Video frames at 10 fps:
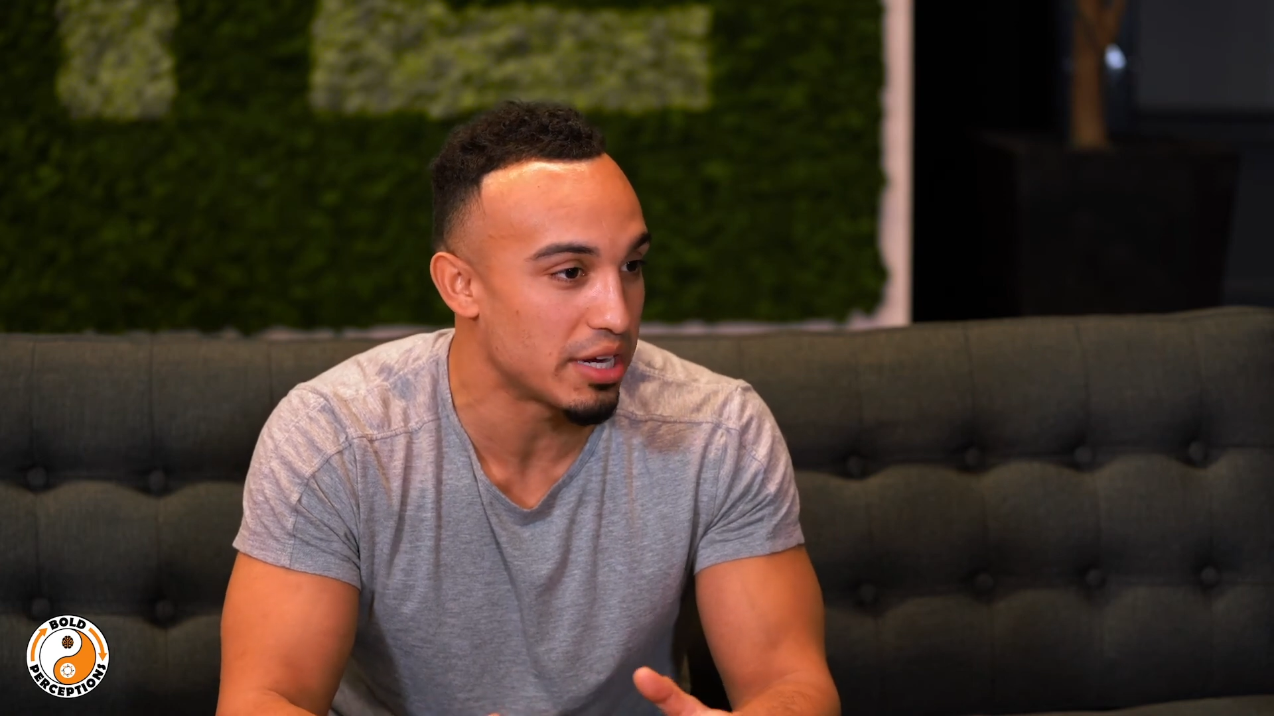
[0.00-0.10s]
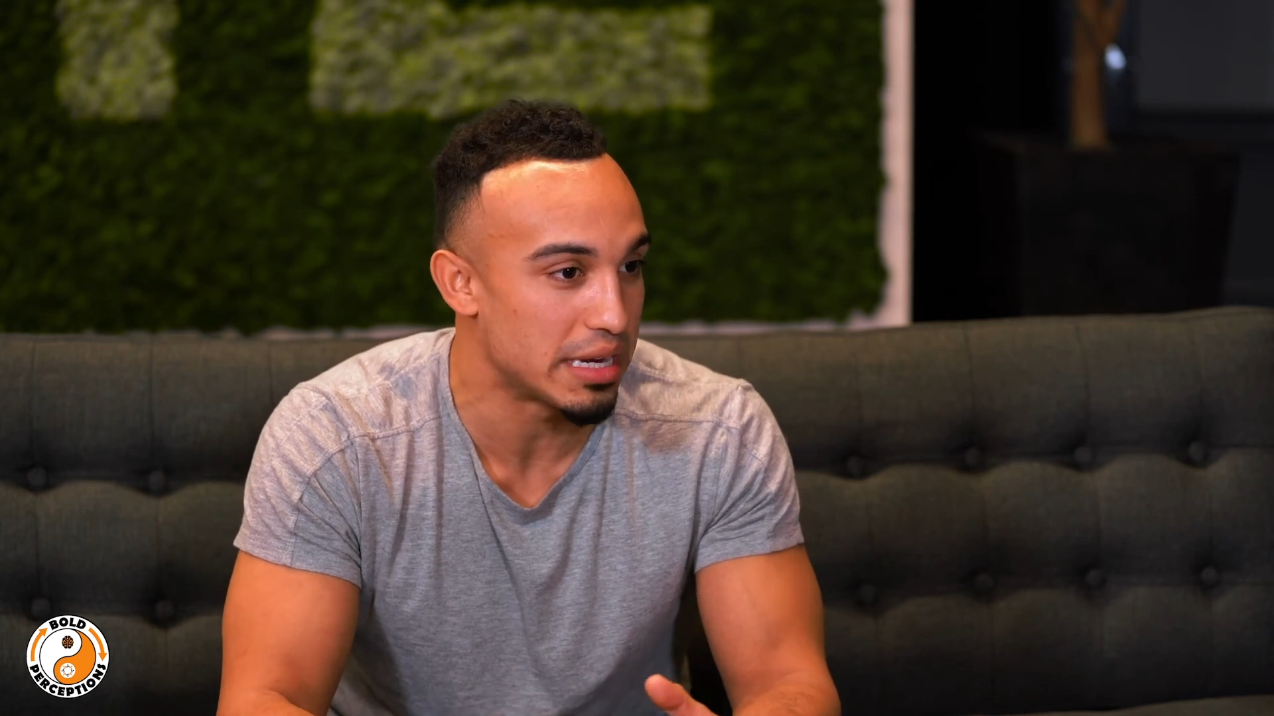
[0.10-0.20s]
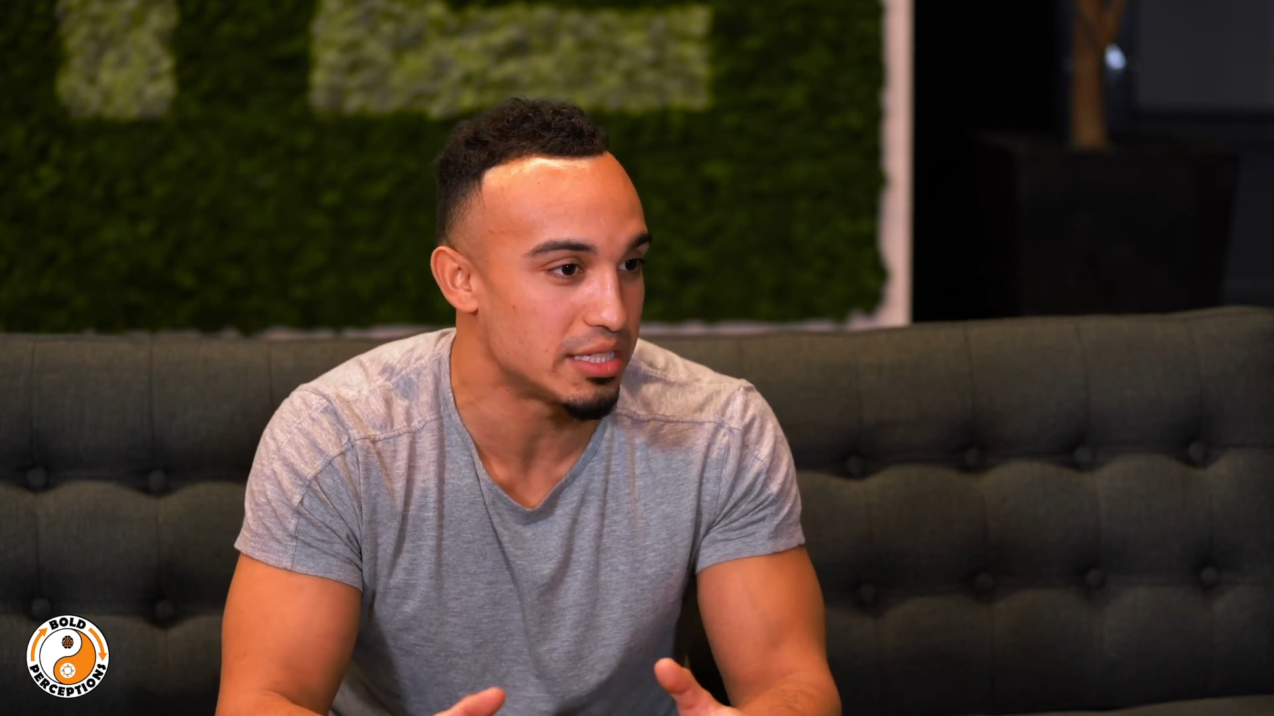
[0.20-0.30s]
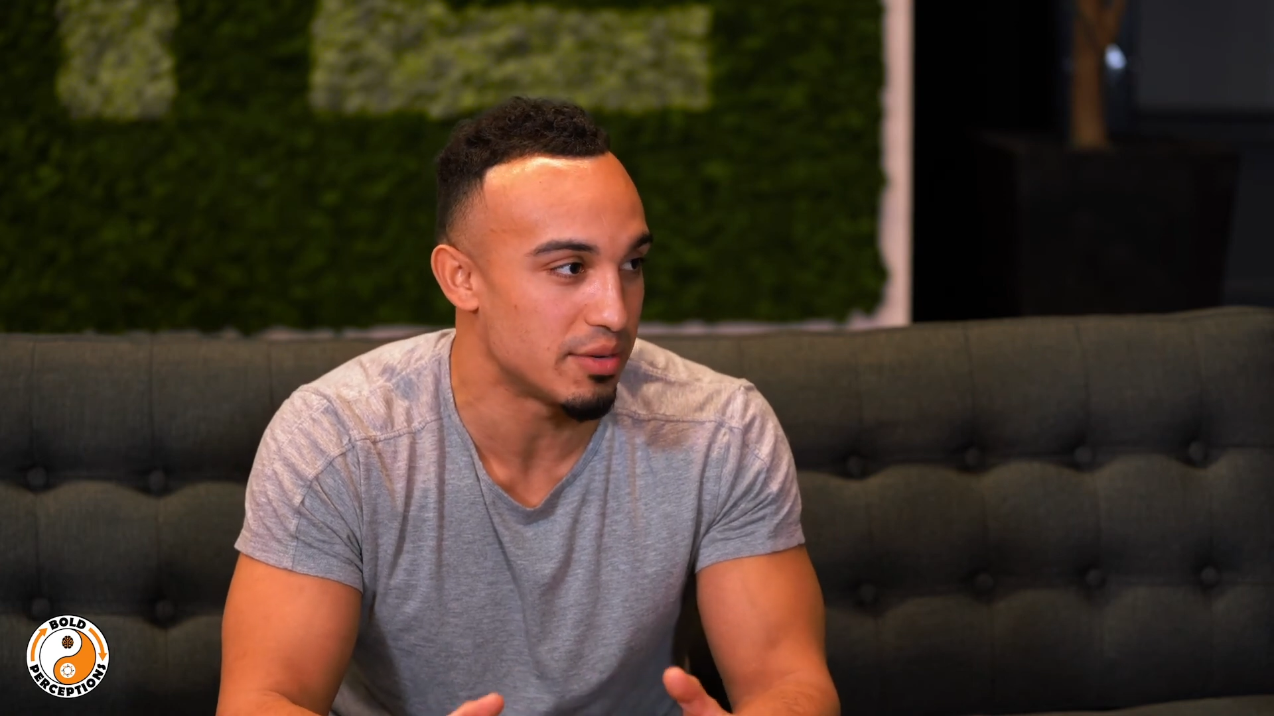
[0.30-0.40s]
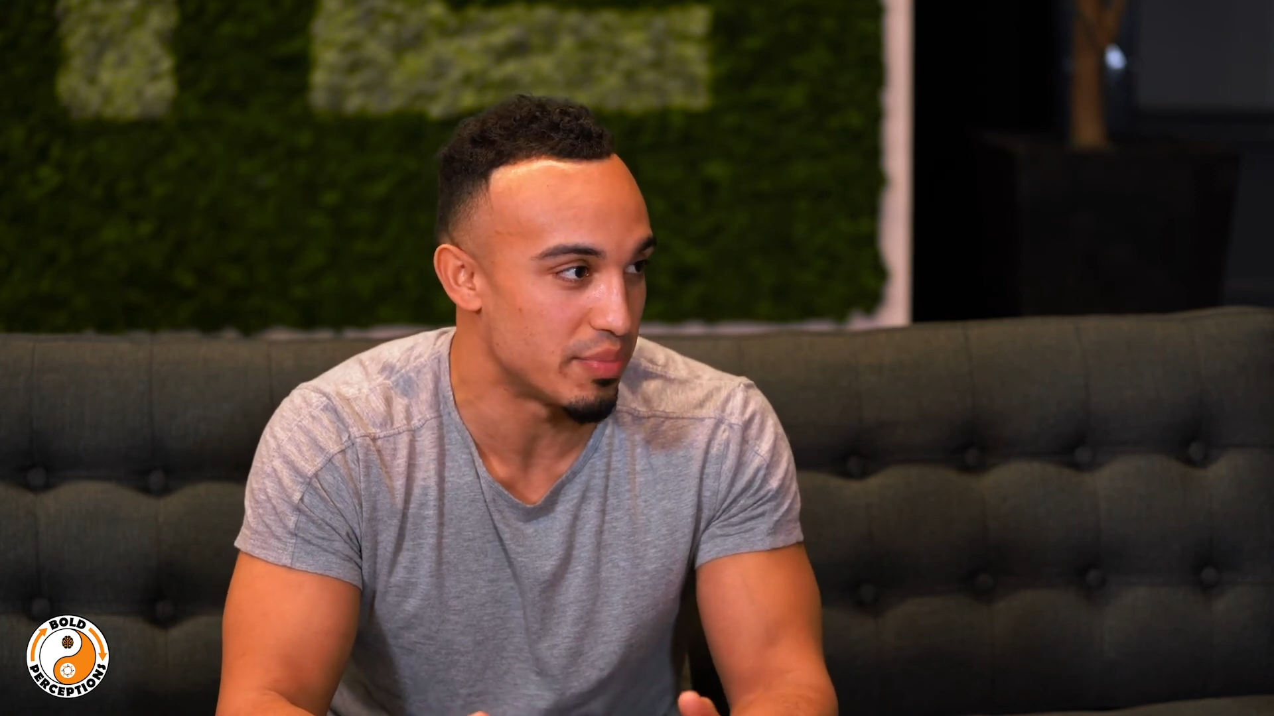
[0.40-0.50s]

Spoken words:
it is in